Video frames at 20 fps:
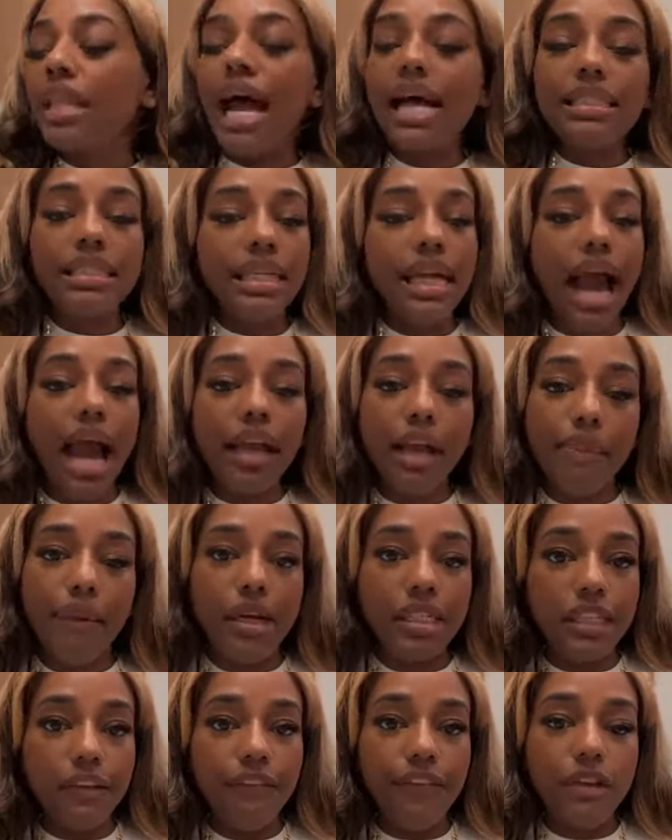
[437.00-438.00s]
let's see how your
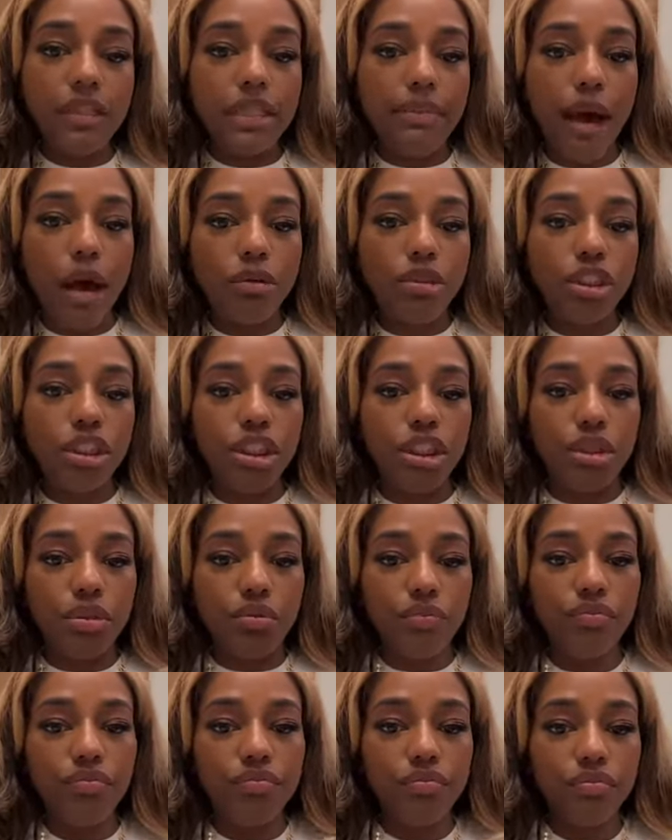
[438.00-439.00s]
person feels about
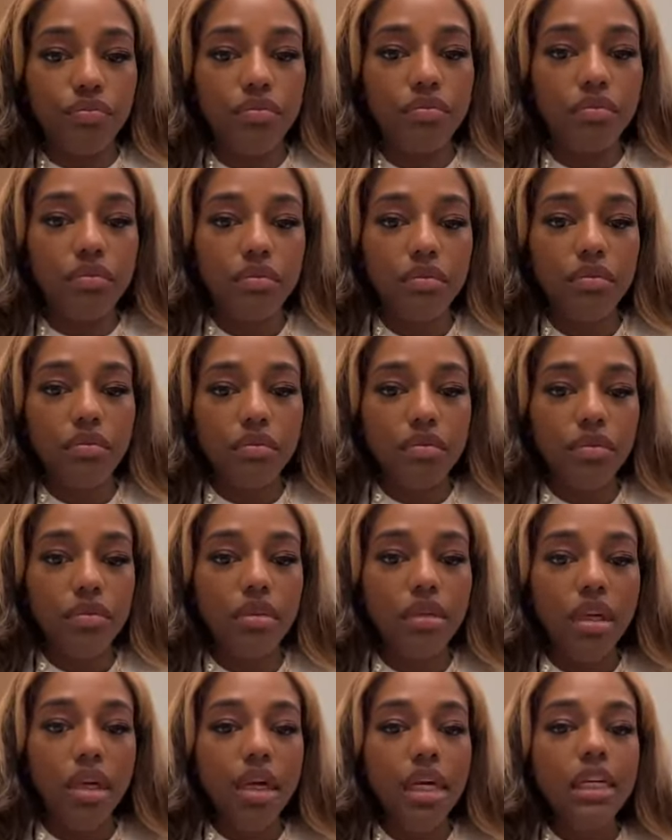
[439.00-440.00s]
you.
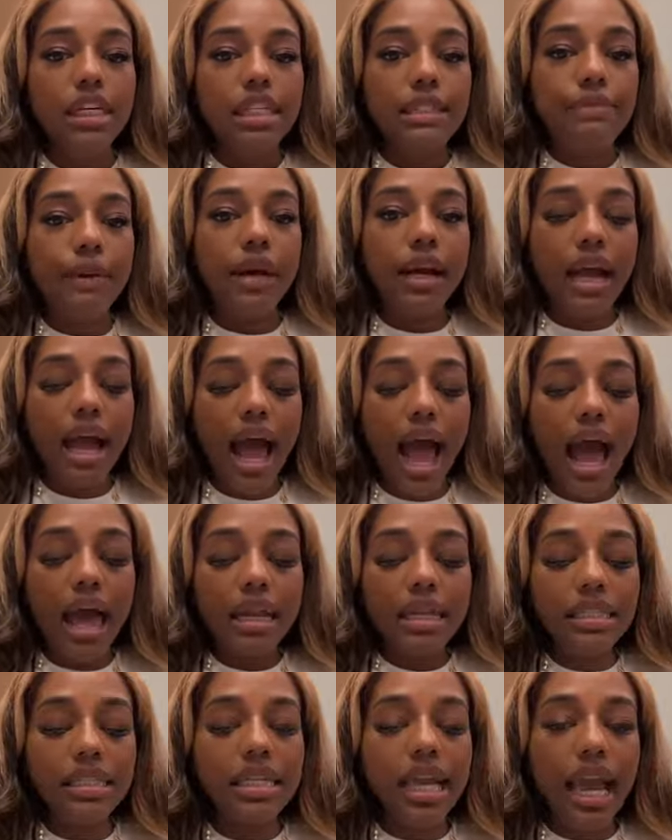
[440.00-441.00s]
Sir,
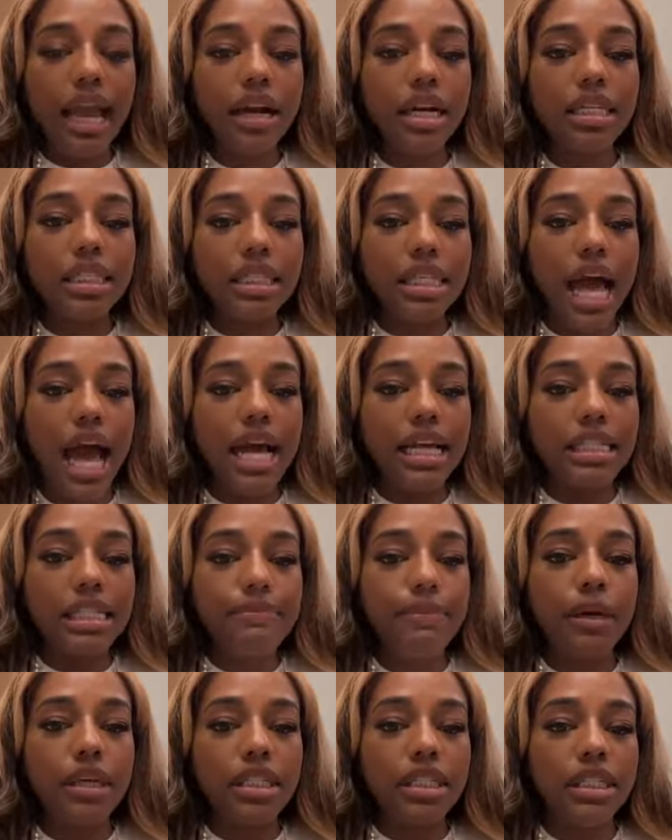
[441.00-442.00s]
how does air
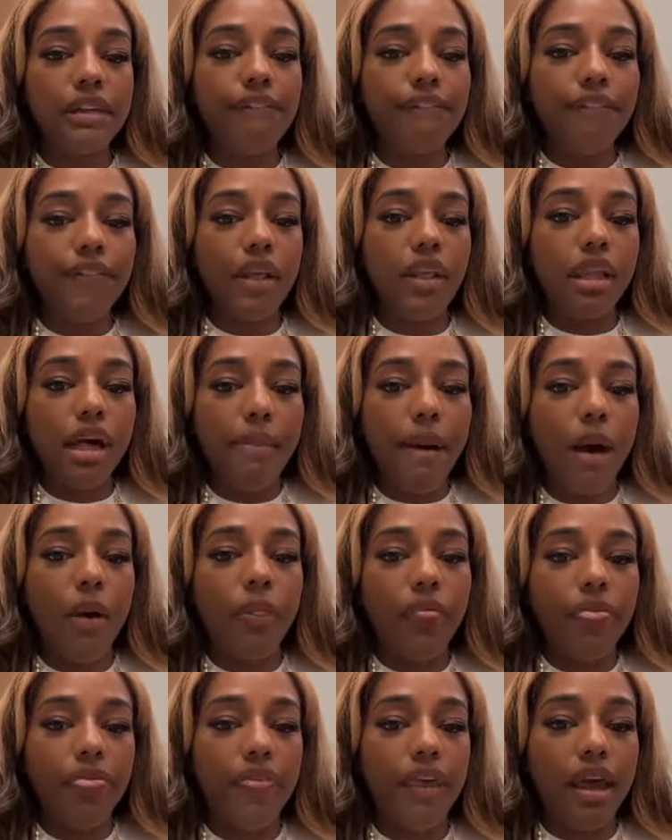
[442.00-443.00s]
signs person feel
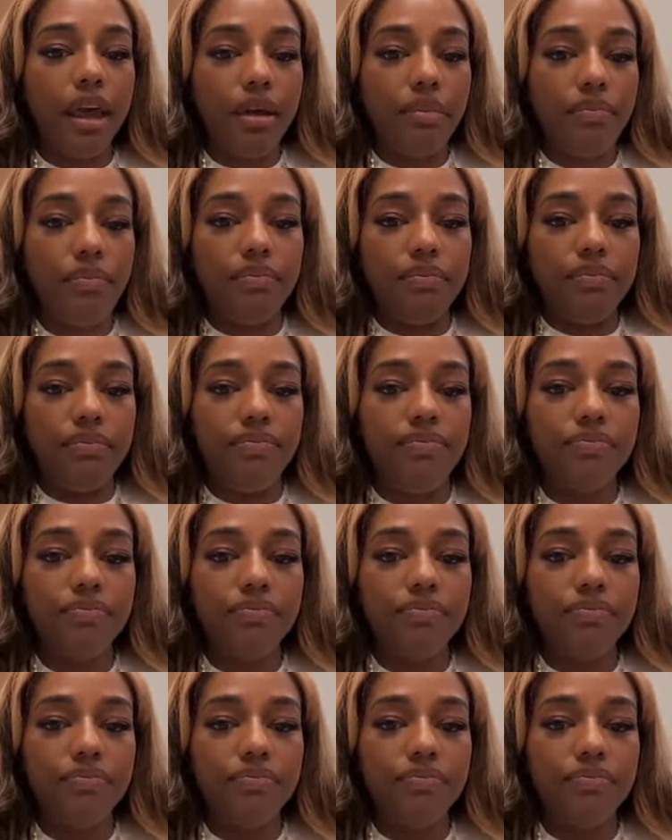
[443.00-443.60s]
about them?